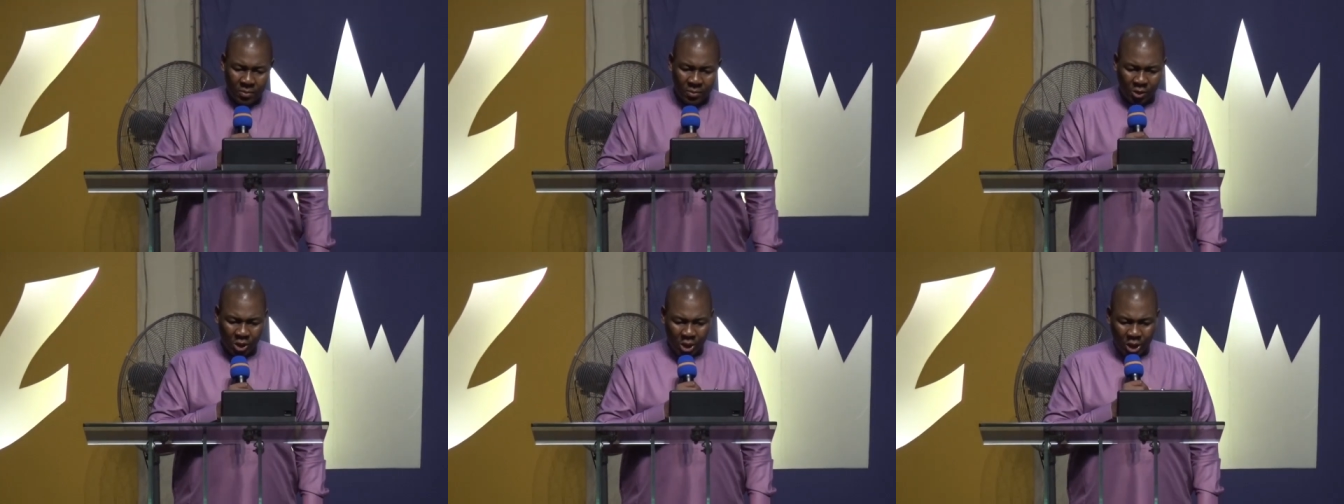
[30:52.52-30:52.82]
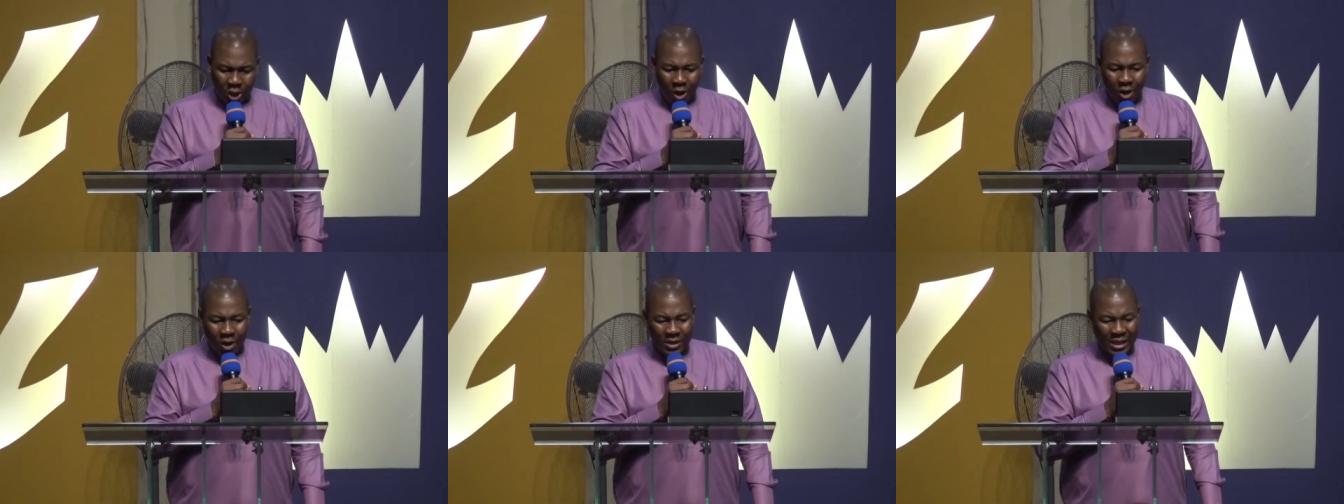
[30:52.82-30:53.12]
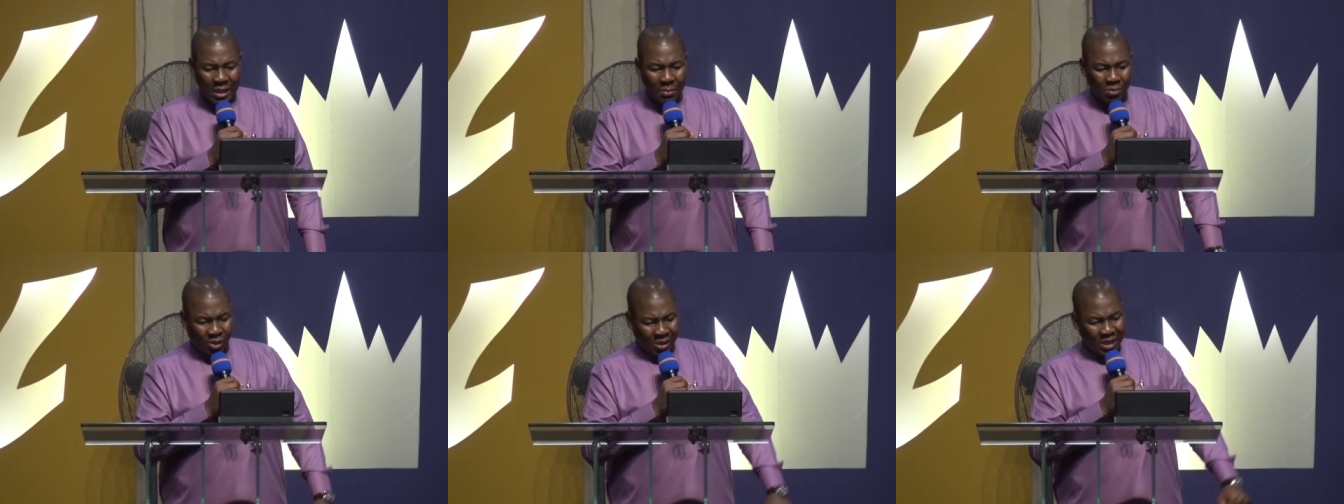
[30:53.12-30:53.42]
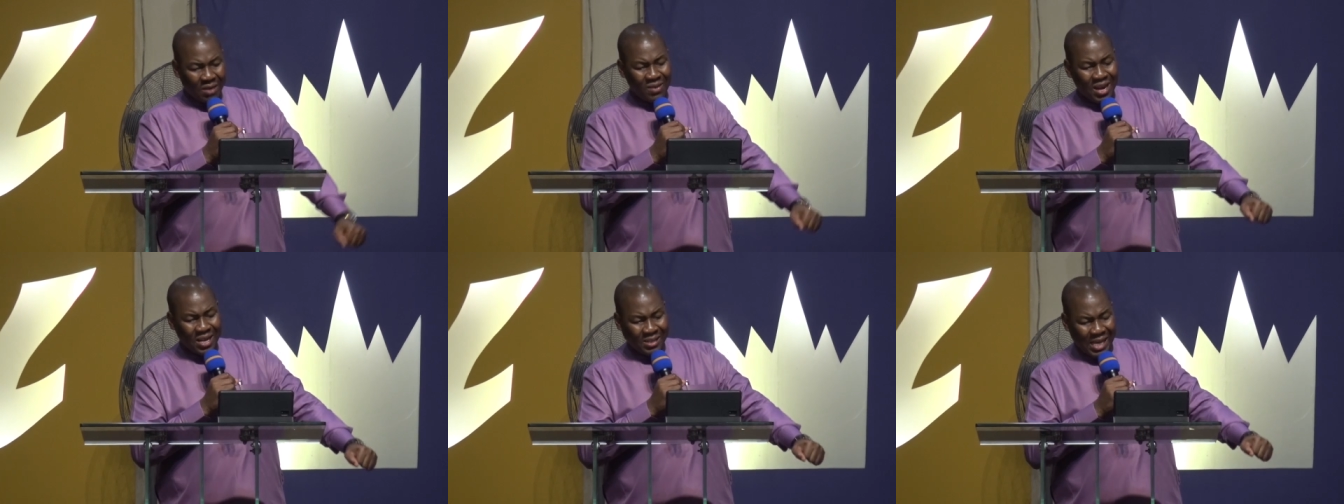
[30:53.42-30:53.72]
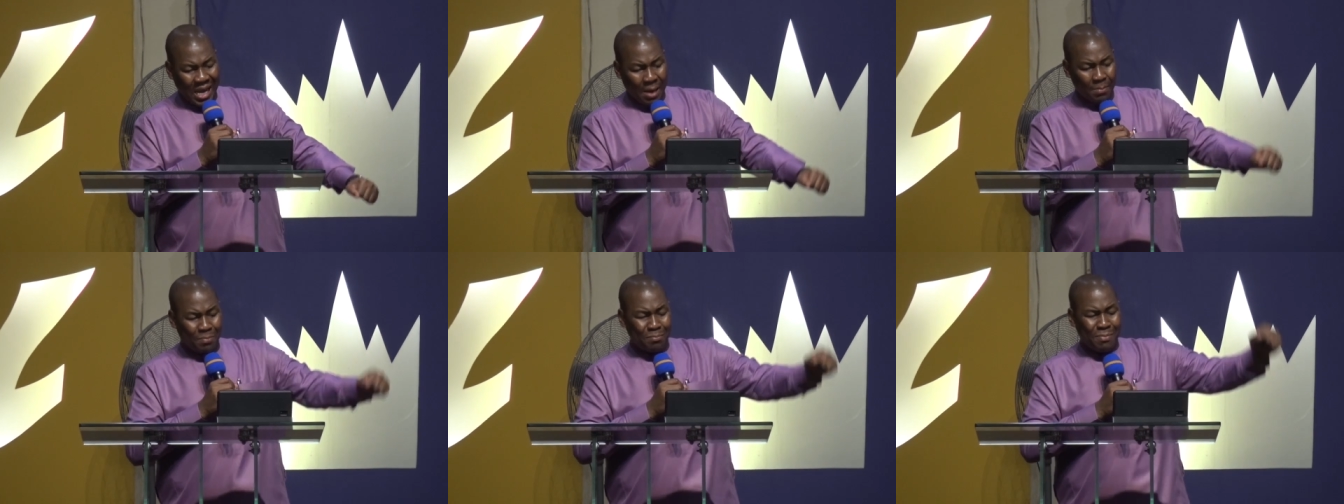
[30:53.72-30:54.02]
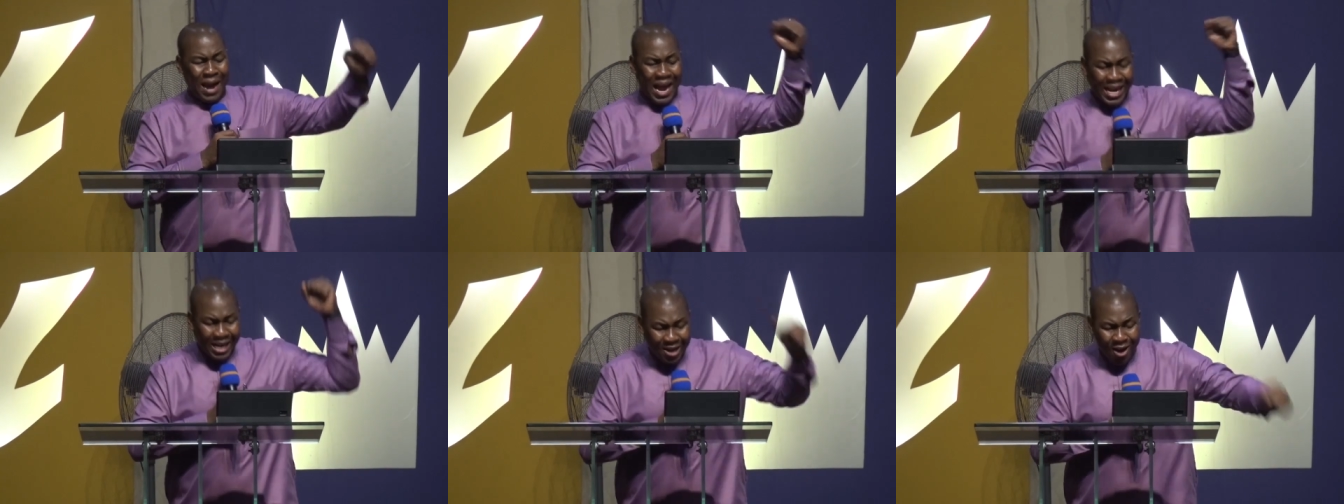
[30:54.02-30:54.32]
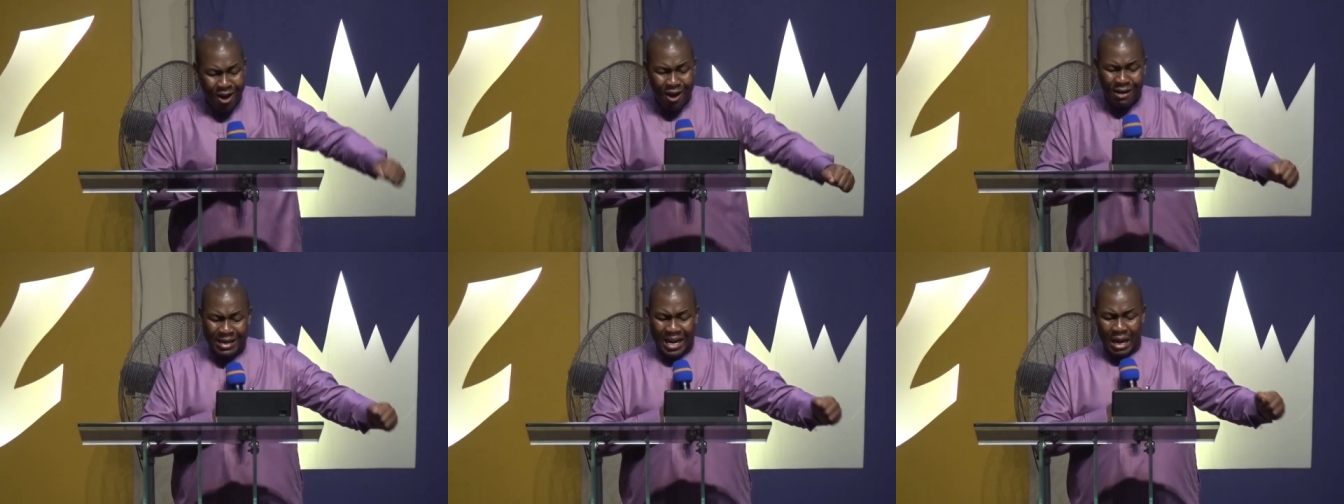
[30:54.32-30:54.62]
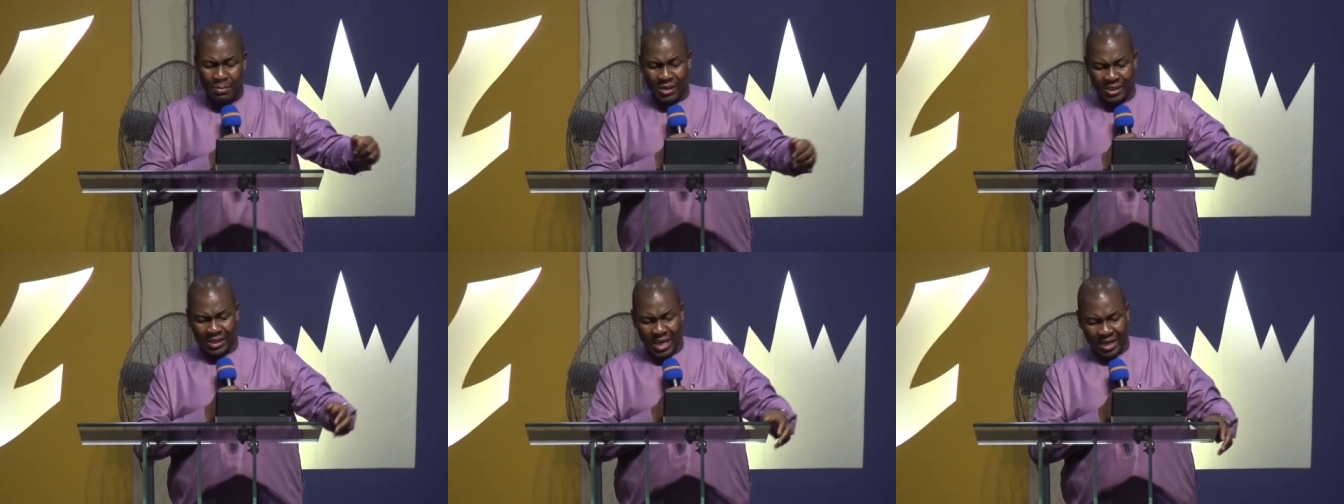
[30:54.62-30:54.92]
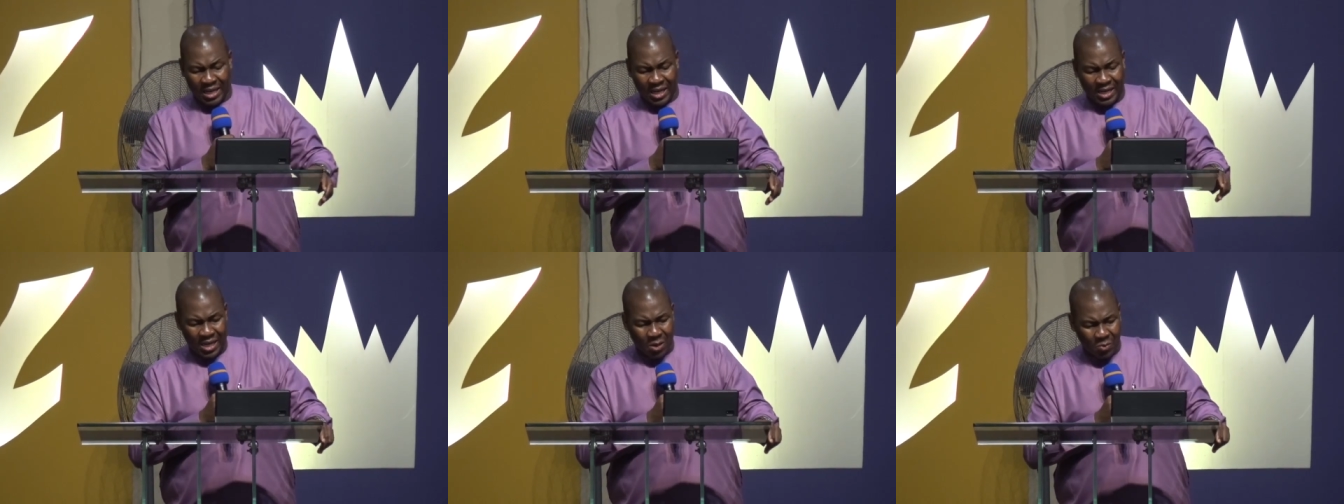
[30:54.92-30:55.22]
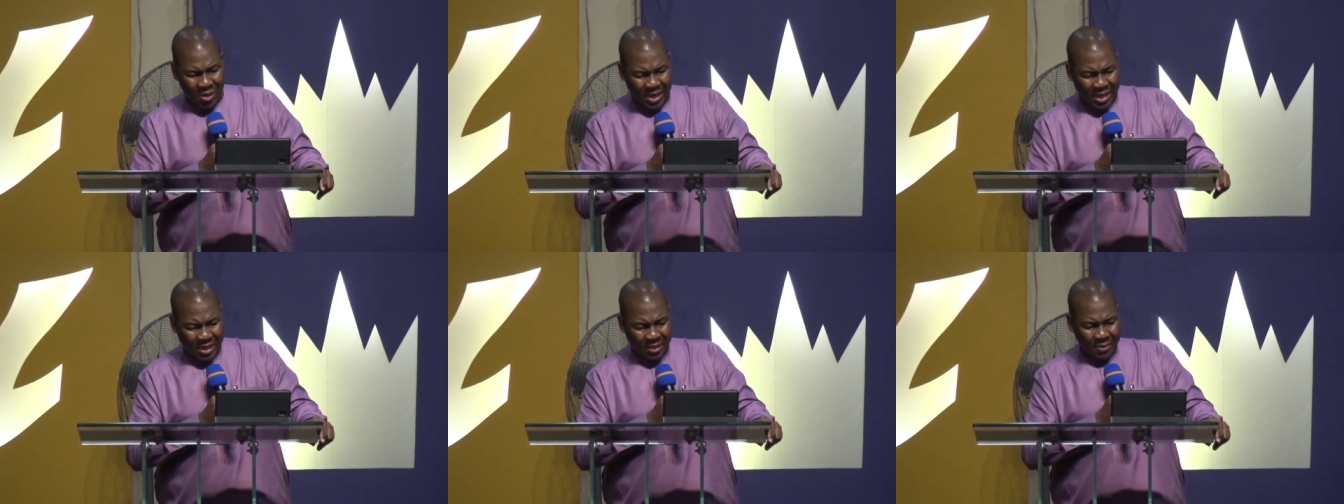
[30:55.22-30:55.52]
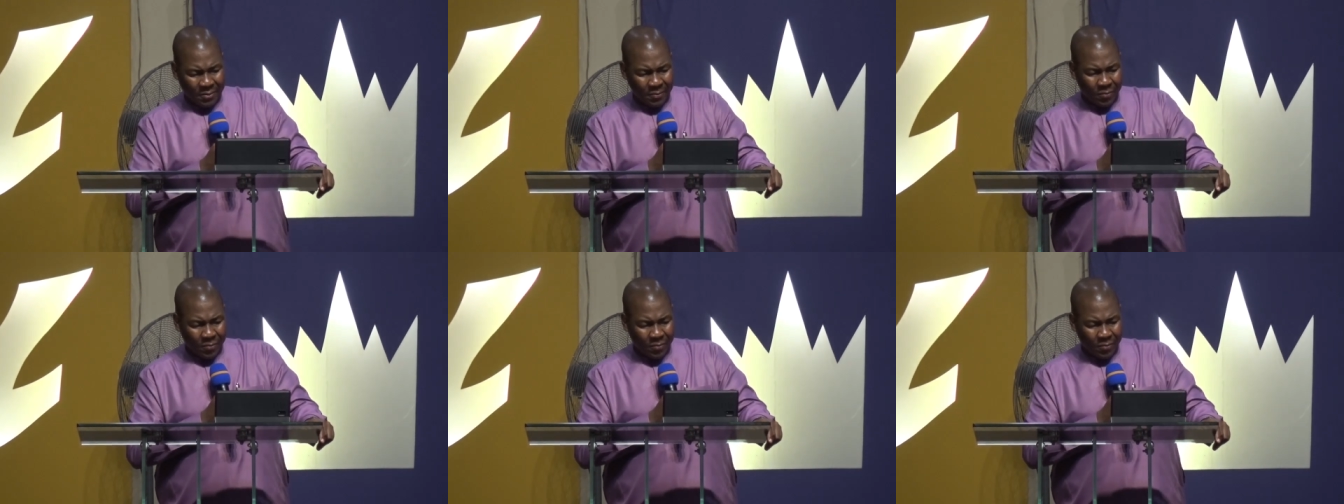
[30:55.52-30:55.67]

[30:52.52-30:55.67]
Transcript: she called him several times, My Lord, I've been taken away.